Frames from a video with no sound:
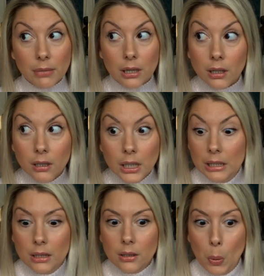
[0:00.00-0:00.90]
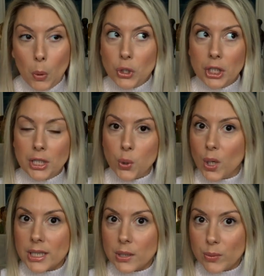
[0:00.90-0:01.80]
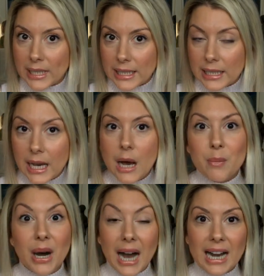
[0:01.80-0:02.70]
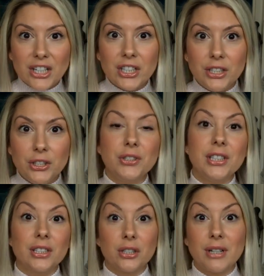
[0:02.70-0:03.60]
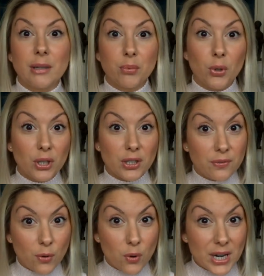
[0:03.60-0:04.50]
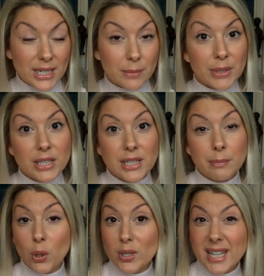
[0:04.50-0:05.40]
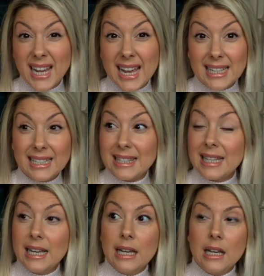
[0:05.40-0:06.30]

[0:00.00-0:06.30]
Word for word: well, washing it twice a week, but actually using the correct products for it, because blonde hair is